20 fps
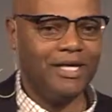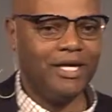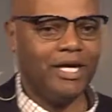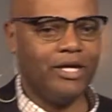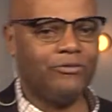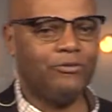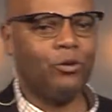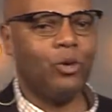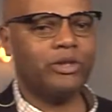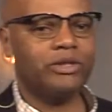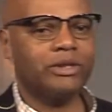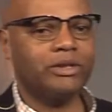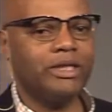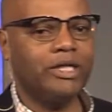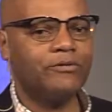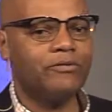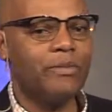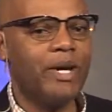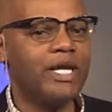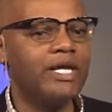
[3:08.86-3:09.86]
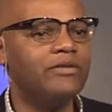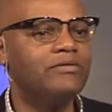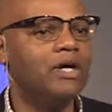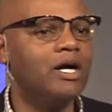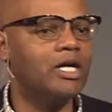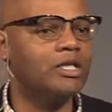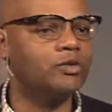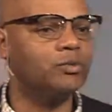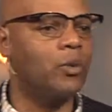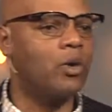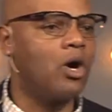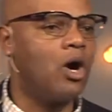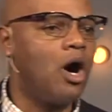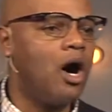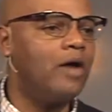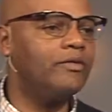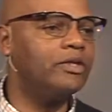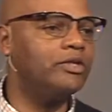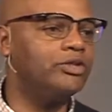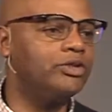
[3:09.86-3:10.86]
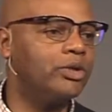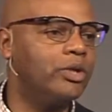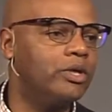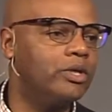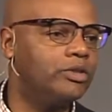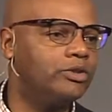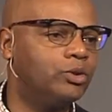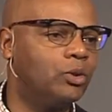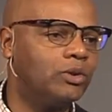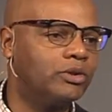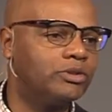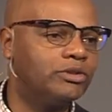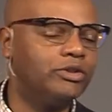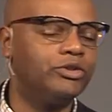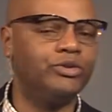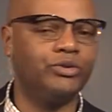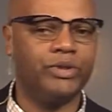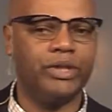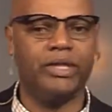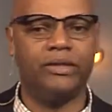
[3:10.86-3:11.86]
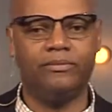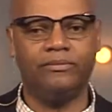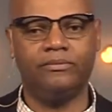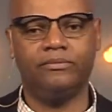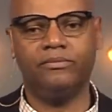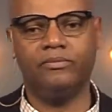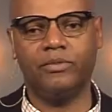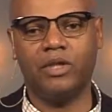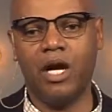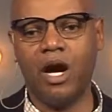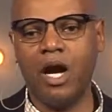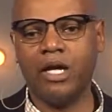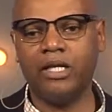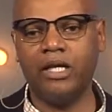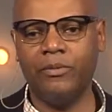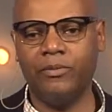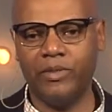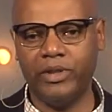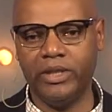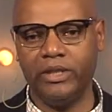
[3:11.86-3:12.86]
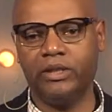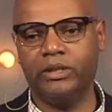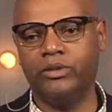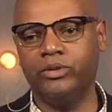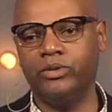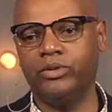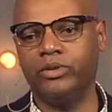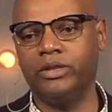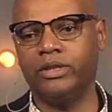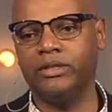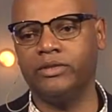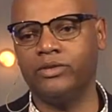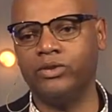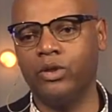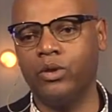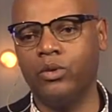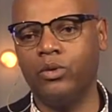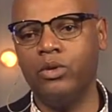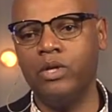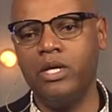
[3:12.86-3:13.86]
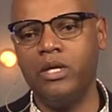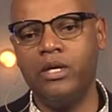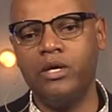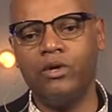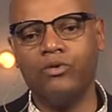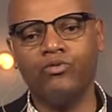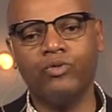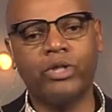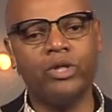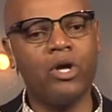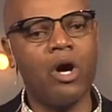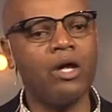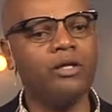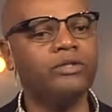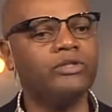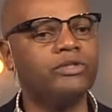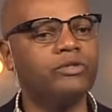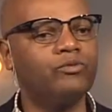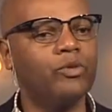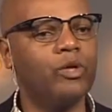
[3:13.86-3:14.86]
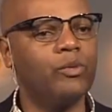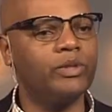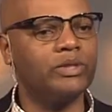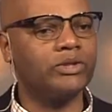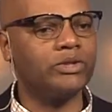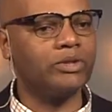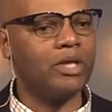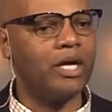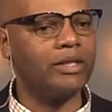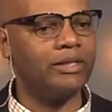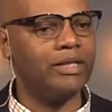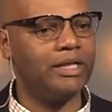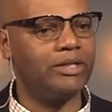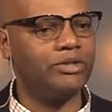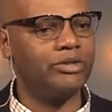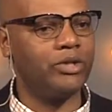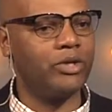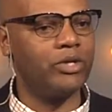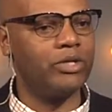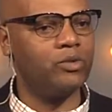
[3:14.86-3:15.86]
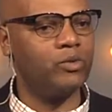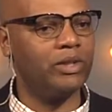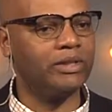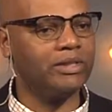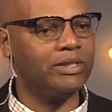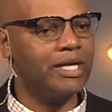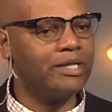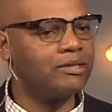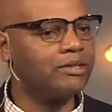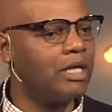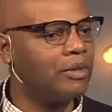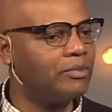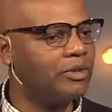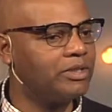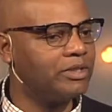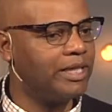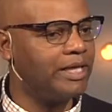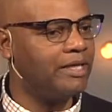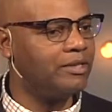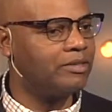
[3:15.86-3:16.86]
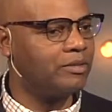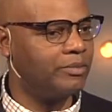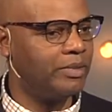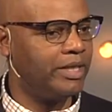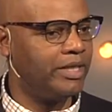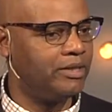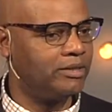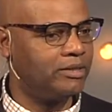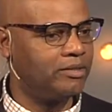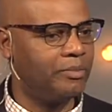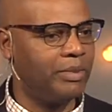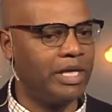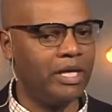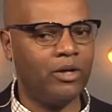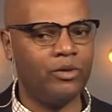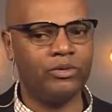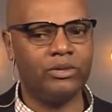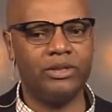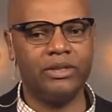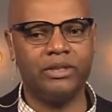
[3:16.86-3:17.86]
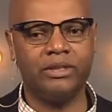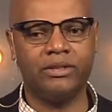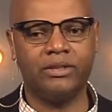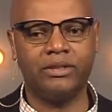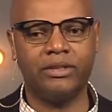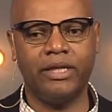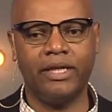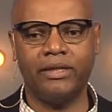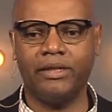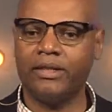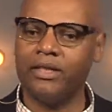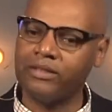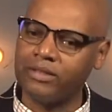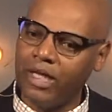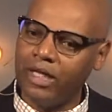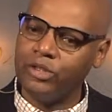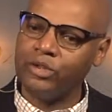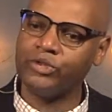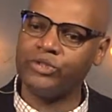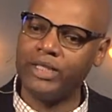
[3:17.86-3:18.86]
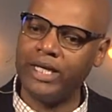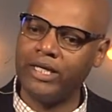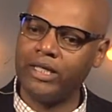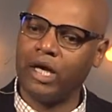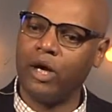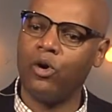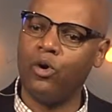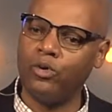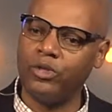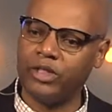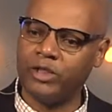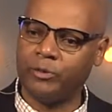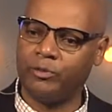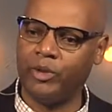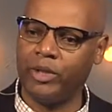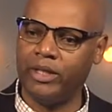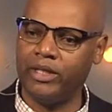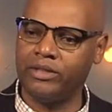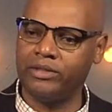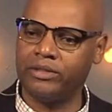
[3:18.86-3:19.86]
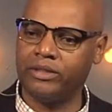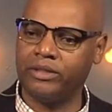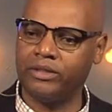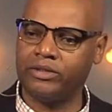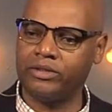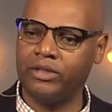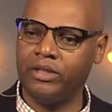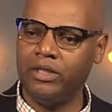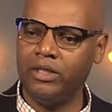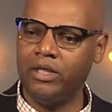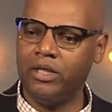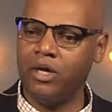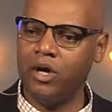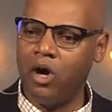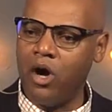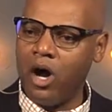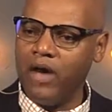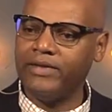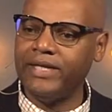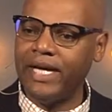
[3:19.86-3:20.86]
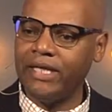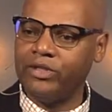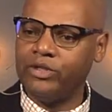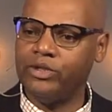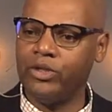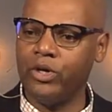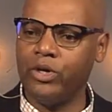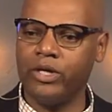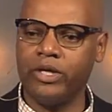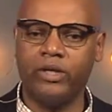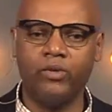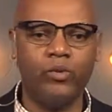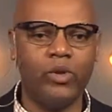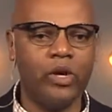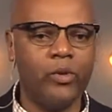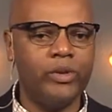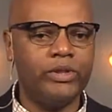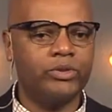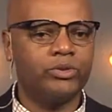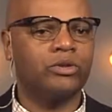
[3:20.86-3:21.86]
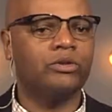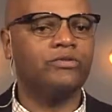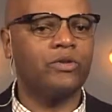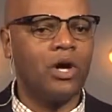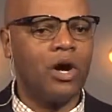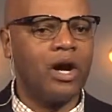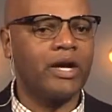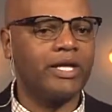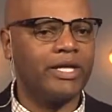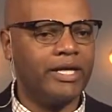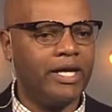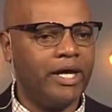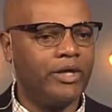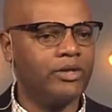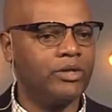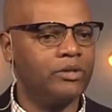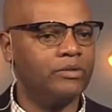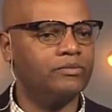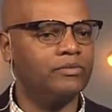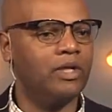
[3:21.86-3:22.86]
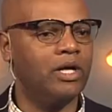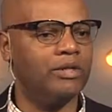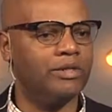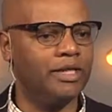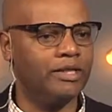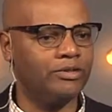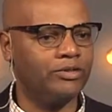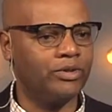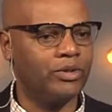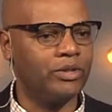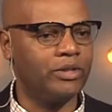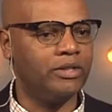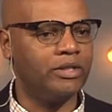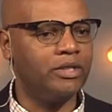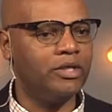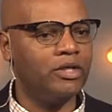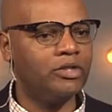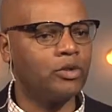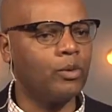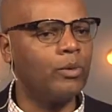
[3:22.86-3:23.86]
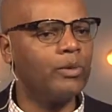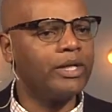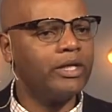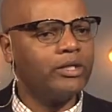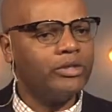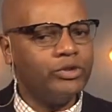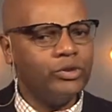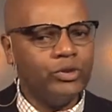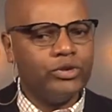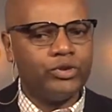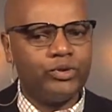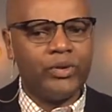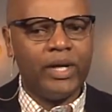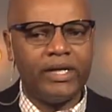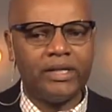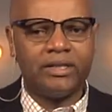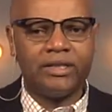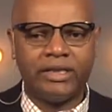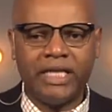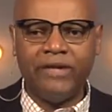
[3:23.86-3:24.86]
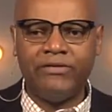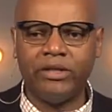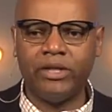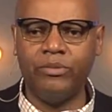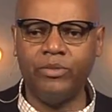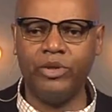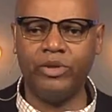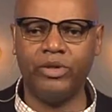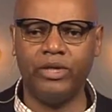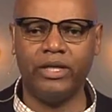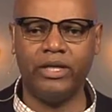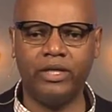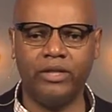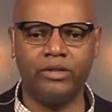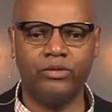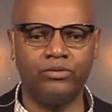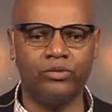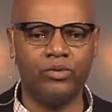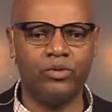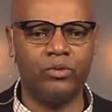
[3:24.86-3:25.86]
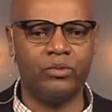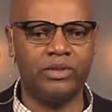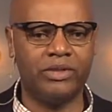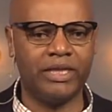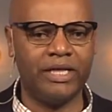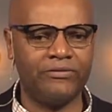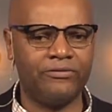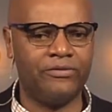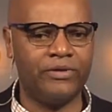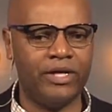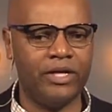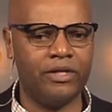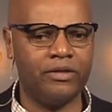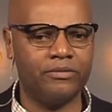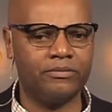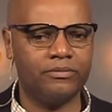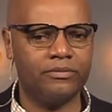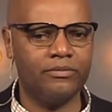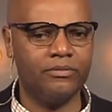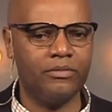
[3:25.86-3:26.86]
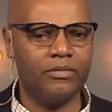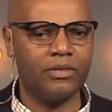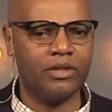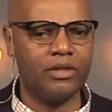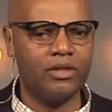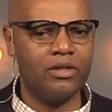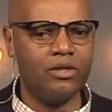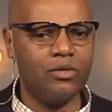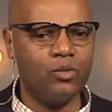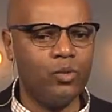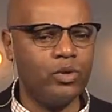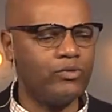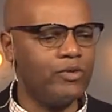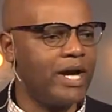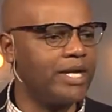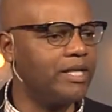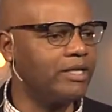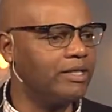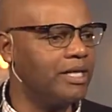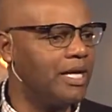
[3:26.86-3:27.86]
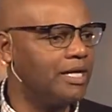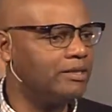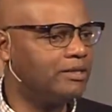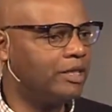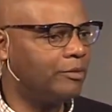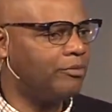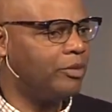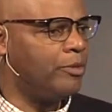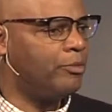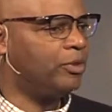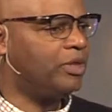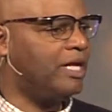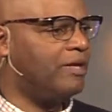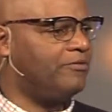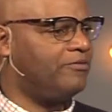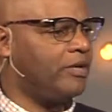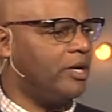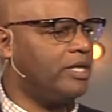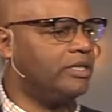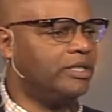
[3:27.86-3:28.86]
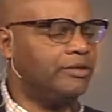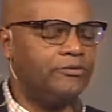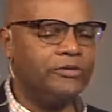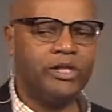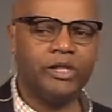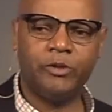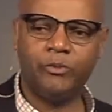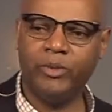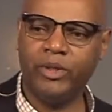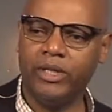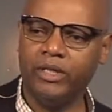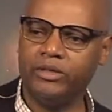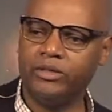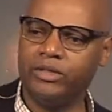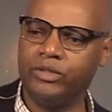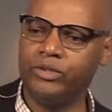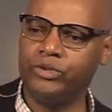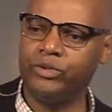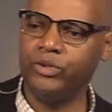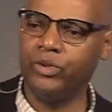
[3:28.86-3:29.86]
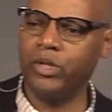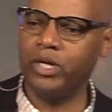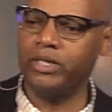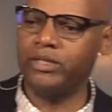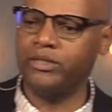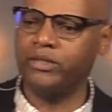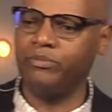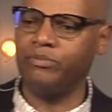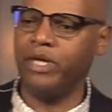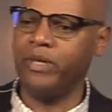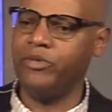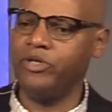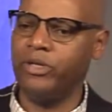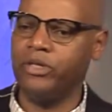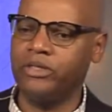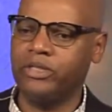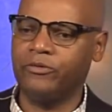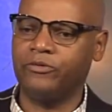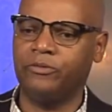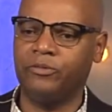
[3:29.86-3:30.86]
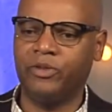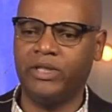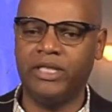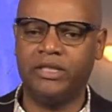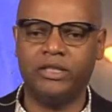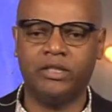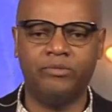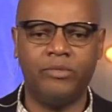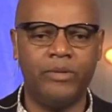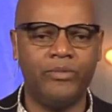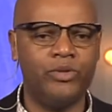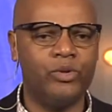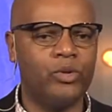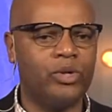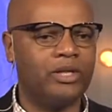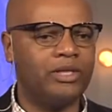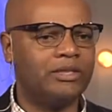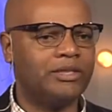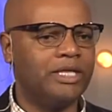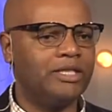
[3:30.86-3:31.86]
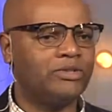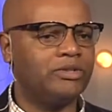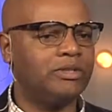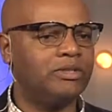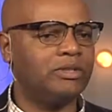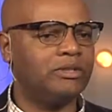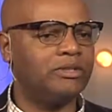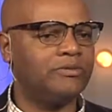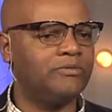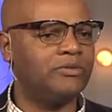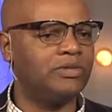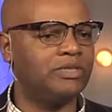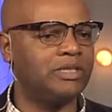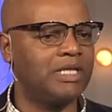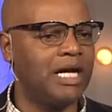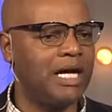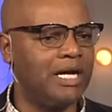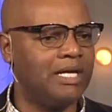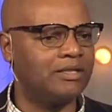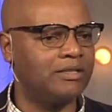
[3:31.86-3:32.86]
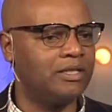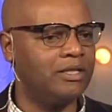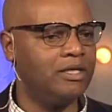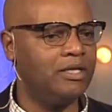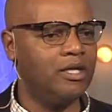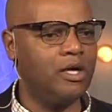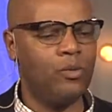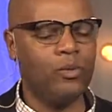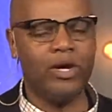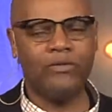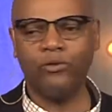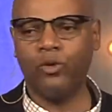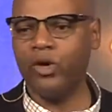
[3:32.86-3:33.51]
And fortunately for many of us, we're on the journey towards the dream, our company included. And so regardless of where we start that journey, what the next couple of days about, is about is, is understanding our own experiences on that journey and where we sort of are together on that journey. So, what we're going to do is create a safe community in the room. Is that fair? We recognize that people have very different experiences. You're, maybe you're in different places, maybe your organization is a different size. We have